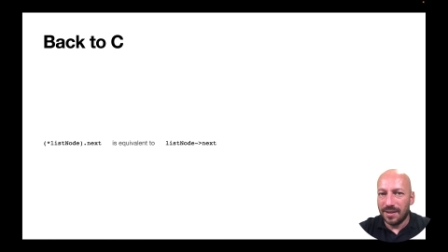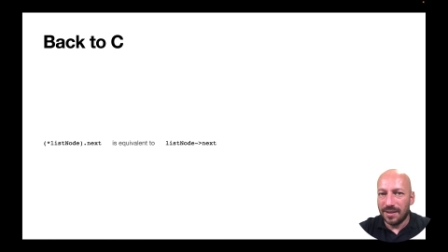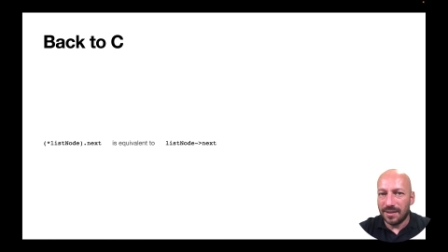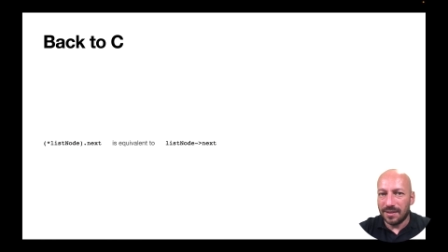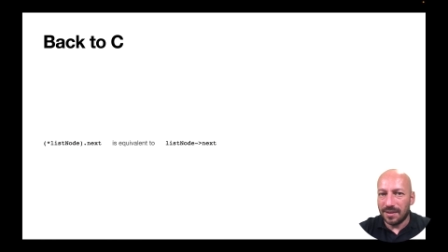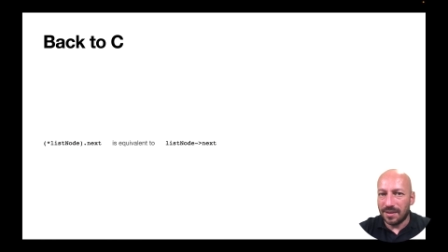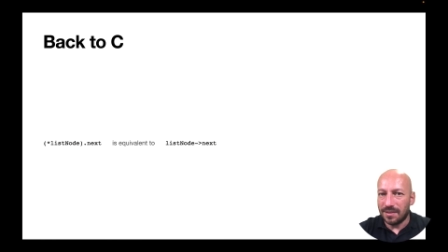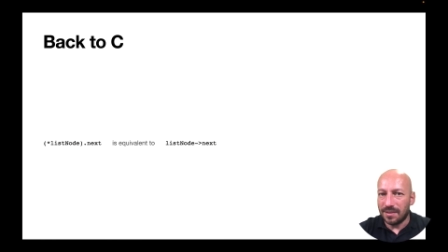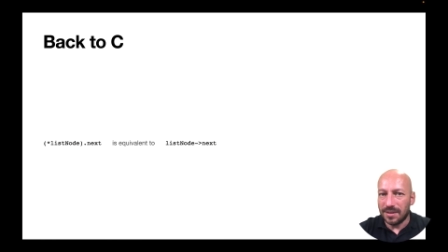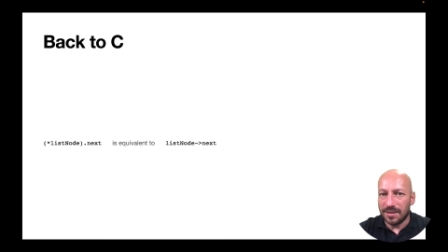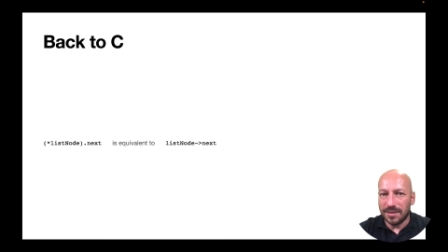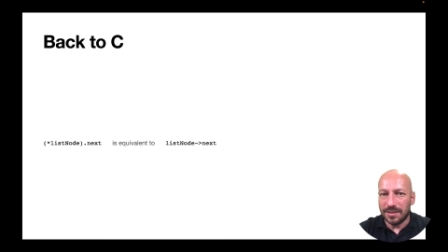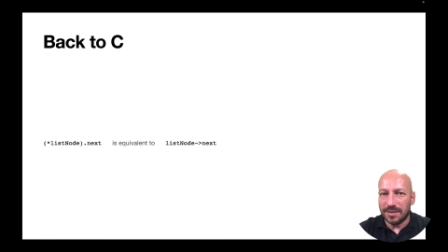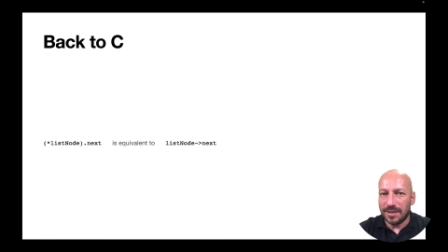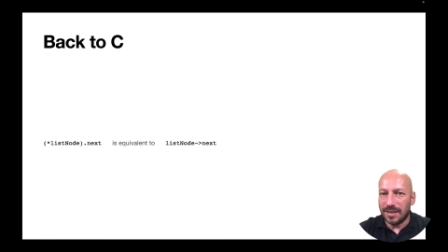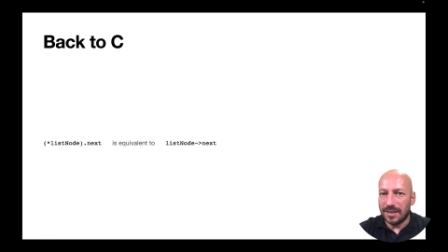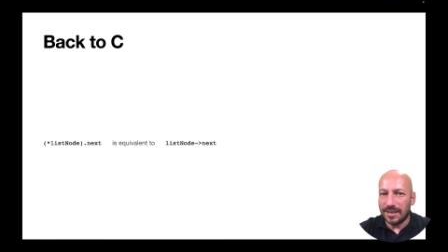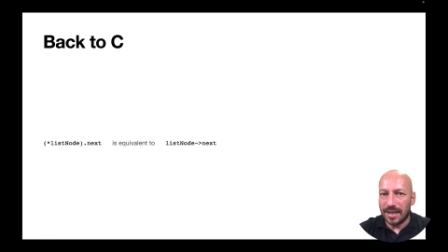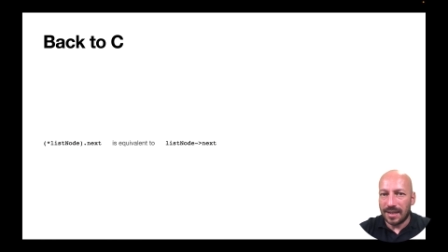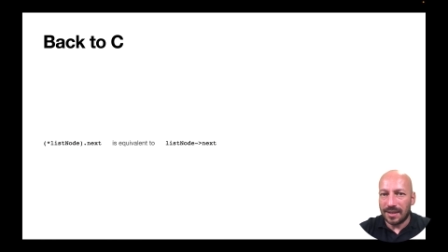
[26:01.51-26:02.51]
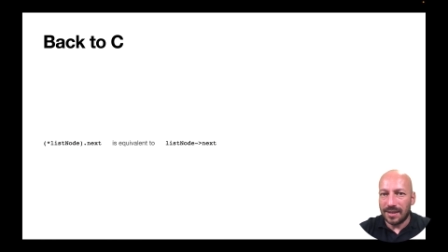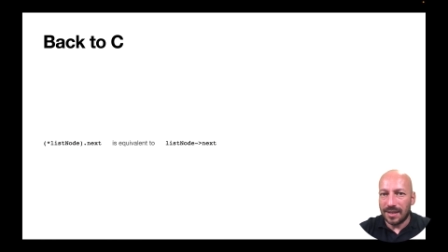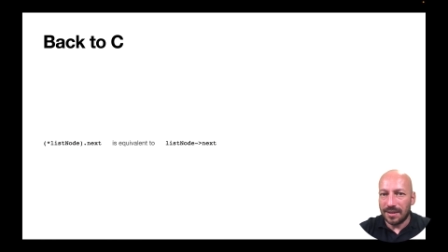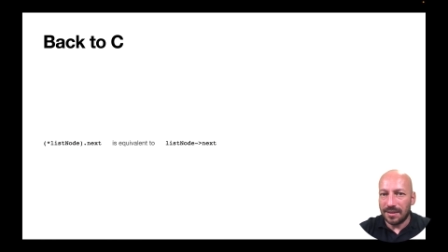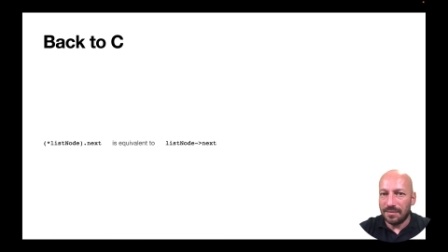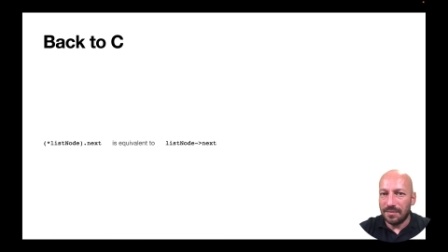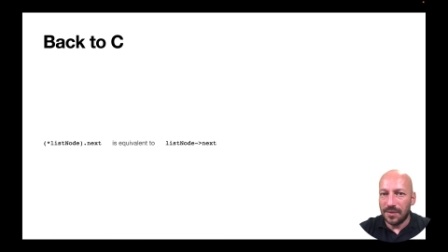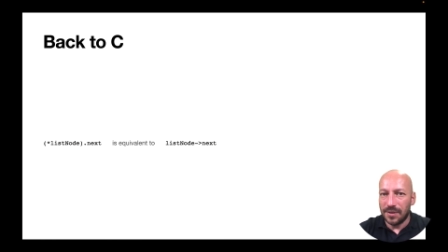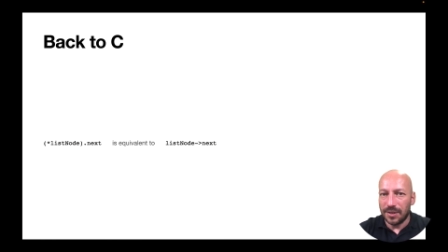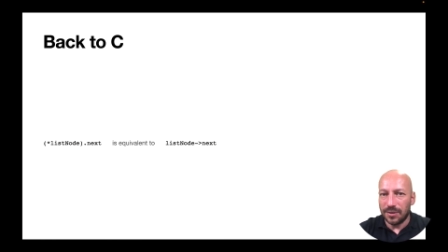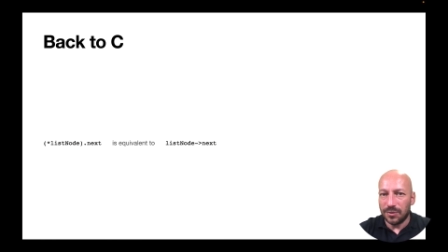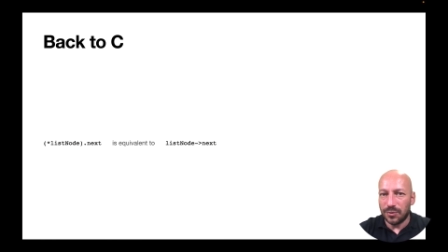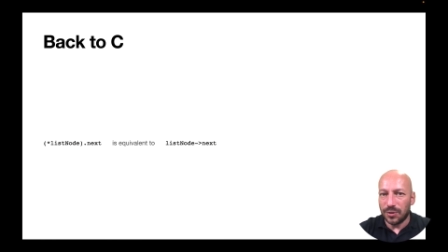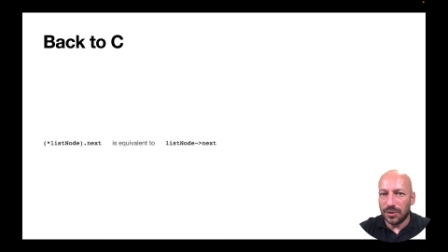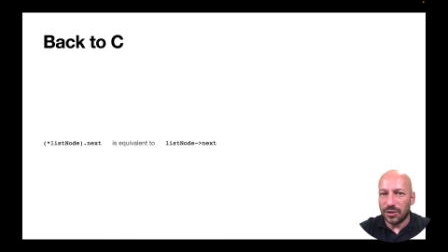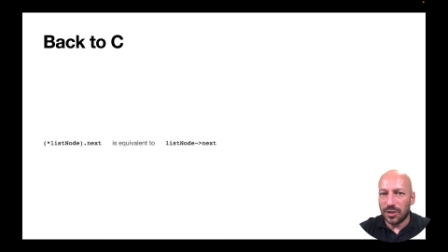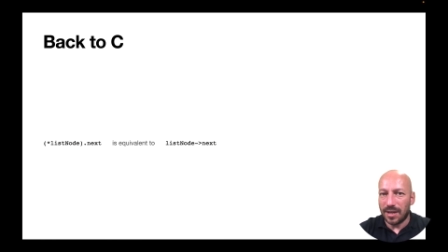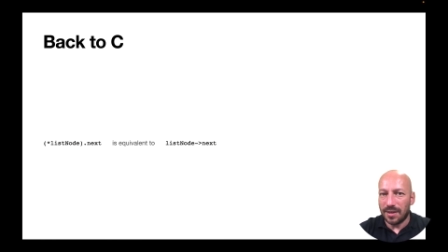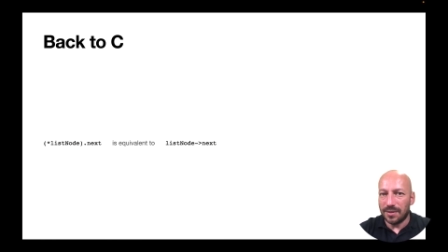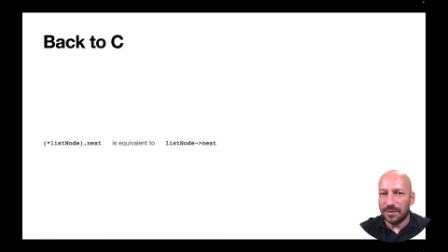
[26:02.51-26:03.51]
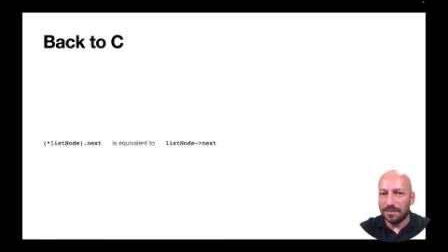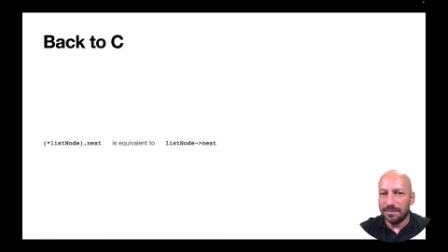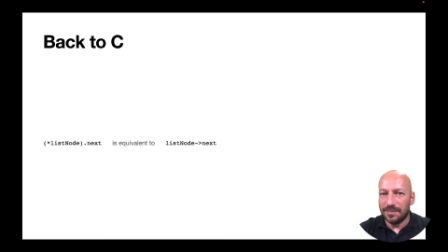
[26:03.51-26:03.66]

And this is exactly equivalent to each other.